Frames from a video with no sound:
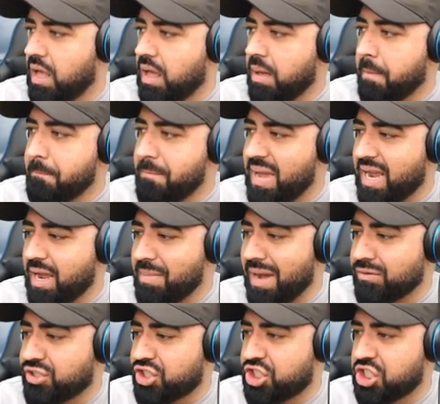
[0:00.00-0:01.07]

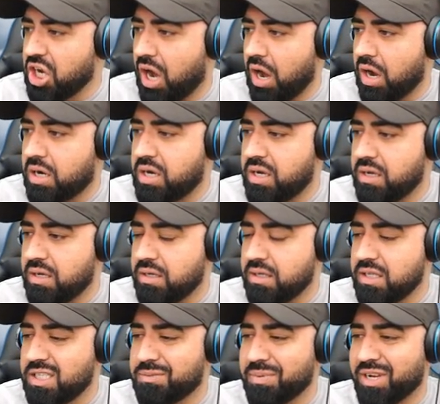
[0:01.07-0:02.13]
Megamouth shark.
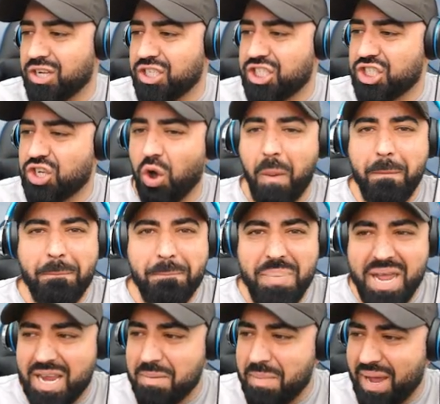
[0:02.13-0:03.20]
Is because he's got a
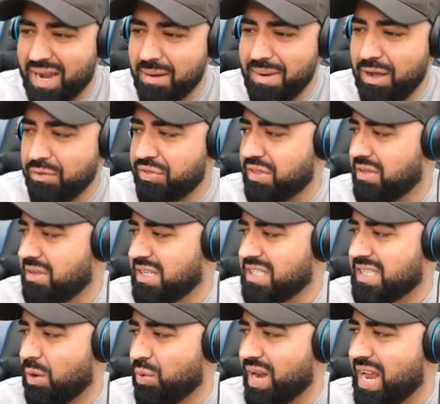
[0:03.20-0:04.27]
big megamouth? Is
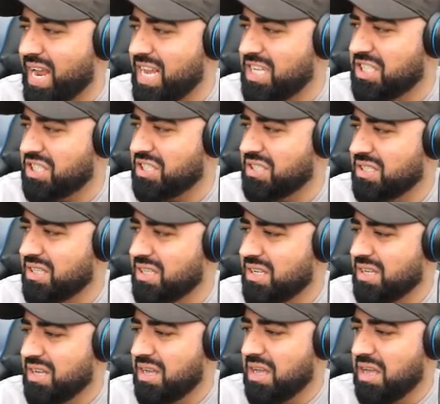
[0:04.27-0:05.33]
that what it is?
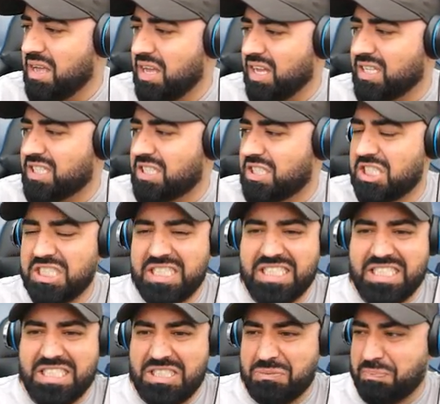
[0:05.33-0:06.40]
A
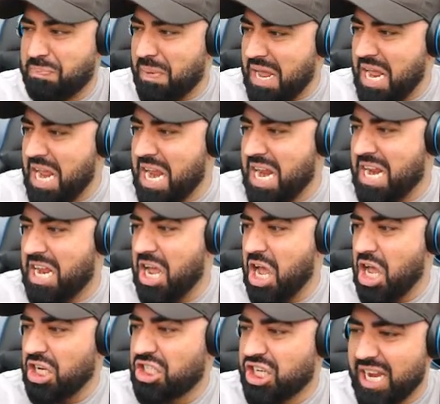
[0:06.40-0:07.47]
big,
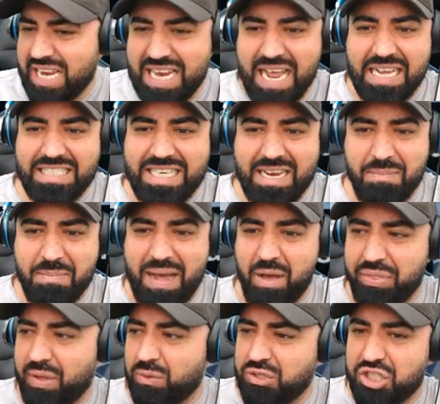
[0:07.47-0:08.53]
gigantic mouth
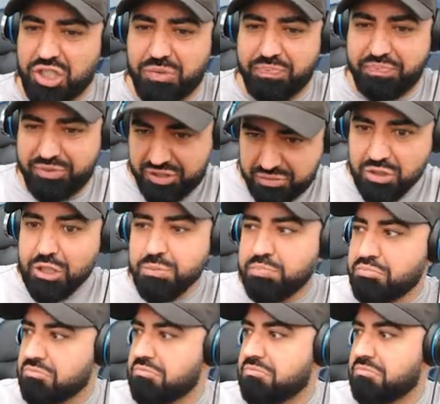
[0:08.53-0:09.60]
that would just
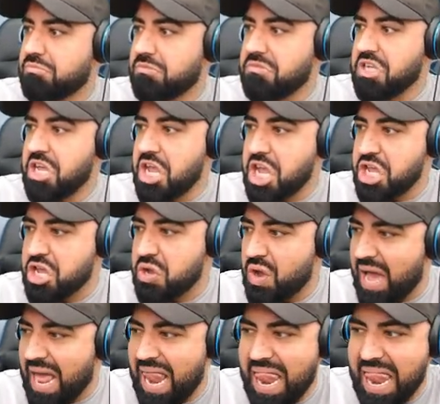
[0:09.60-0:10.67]
eat you
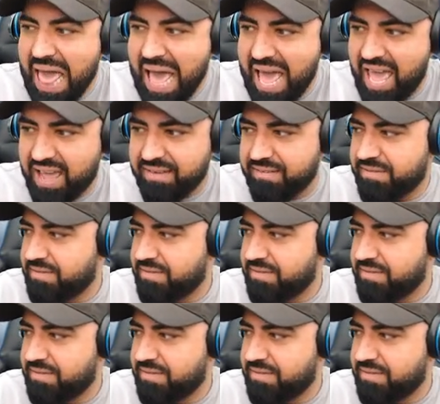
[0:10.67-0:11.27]
alive.